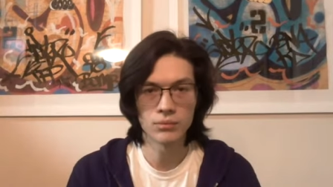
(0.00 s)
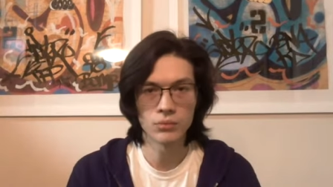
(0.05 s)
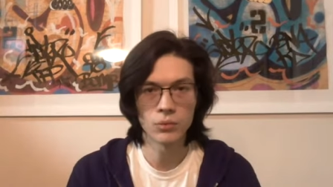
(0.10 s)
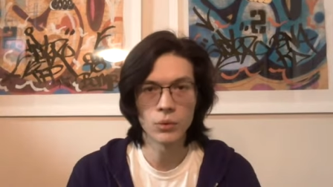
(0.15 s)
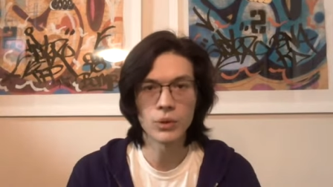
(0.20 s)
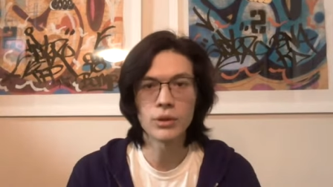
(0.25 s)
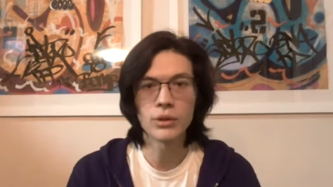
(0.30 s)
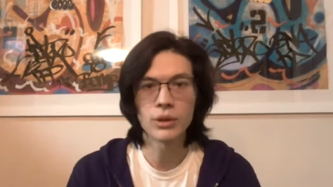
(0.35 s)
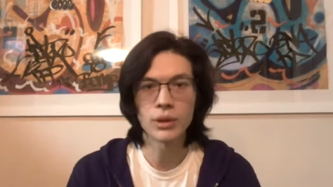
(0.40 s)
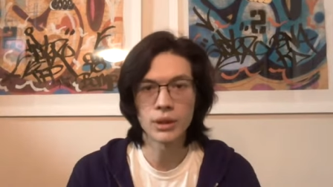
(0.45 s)

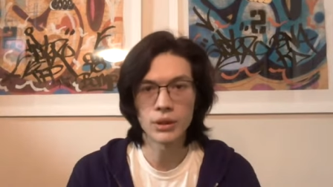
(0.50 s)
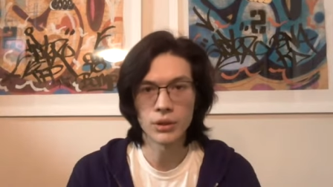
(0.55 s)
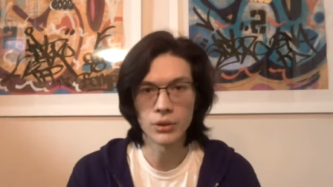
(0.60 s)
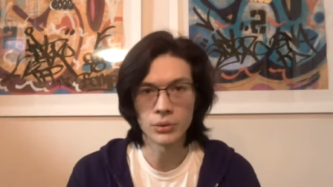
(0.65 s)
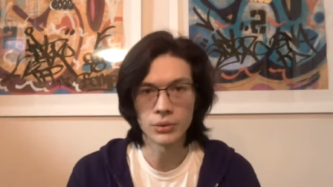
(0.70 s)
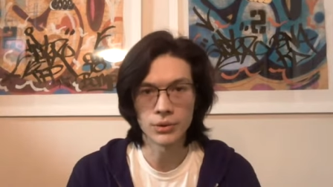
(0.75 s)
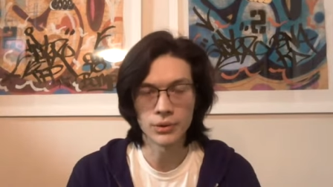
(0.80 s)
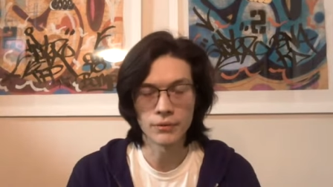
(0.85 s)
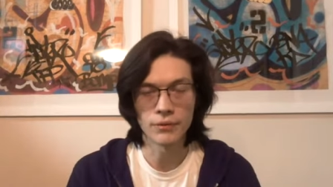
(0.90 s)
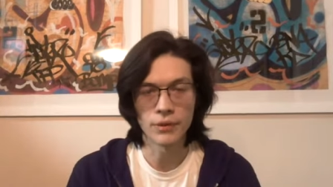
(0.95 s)
going to
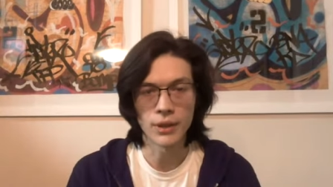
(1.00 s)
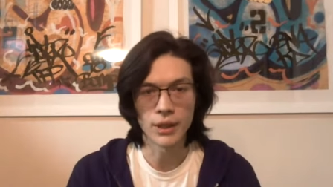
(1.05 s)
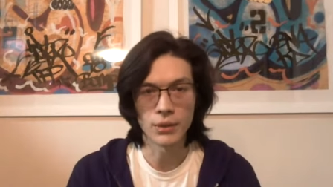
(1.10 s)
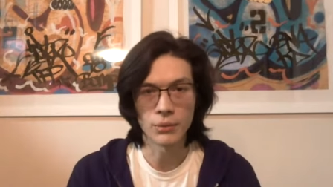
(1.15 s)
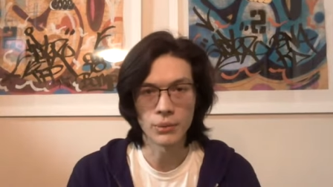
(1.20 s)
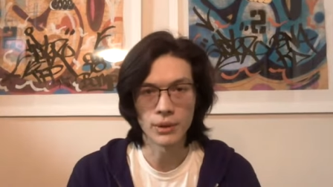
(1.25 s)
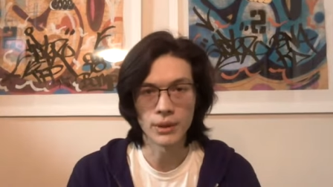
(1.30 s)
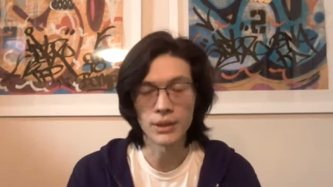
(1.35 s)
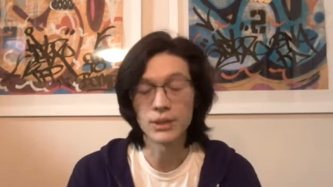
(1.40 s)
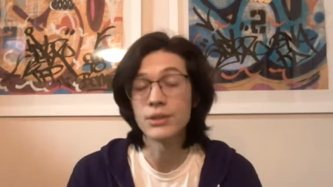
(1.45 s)
do is the
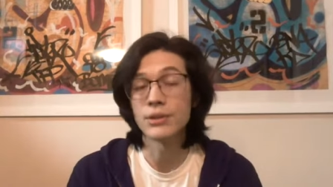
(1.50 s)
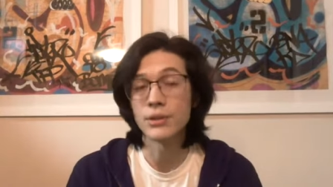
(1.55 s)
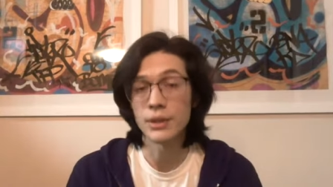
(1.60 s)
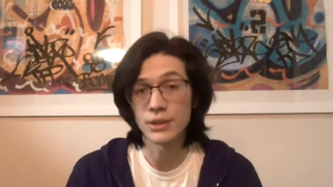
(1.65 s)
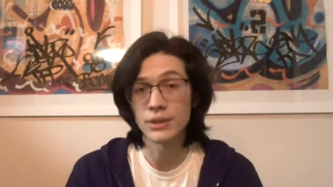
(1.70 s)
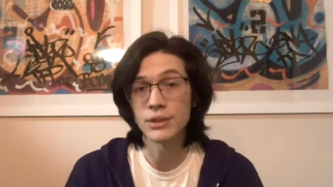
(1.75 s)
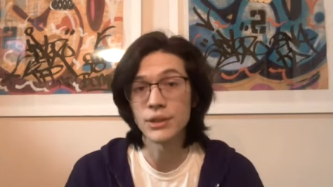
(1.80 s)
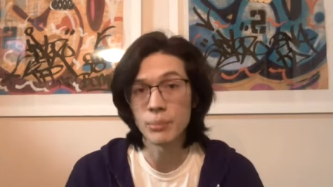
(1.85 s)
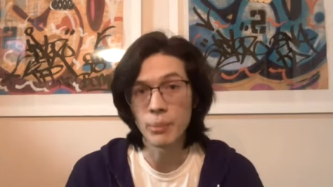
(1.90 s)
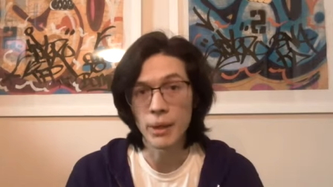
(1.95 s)
following. This
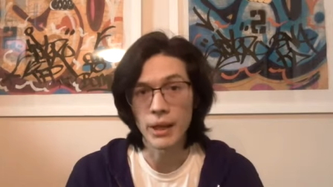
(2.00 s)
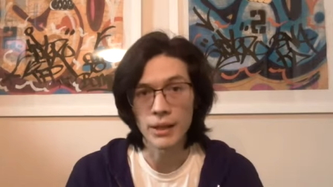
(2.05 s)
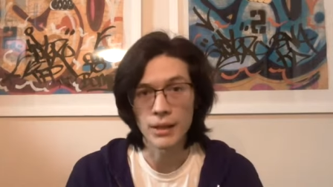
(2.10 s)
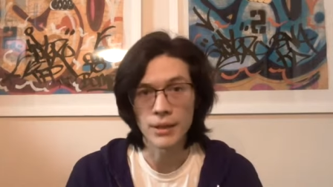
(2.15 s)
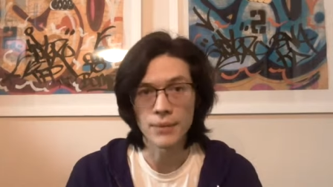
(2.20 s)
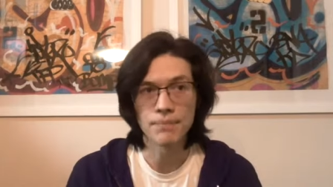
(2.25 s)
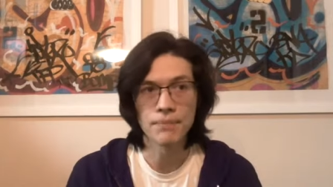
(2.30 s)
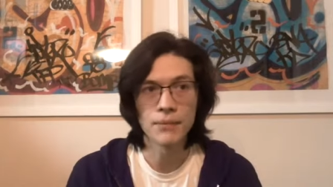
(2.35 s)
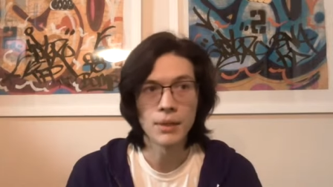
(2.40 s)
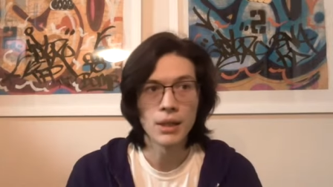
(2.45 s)
is the
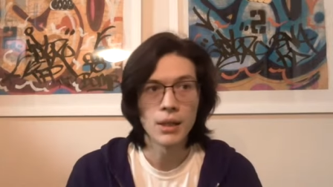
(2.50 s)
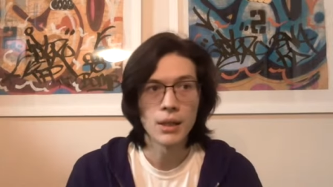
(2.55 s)
method.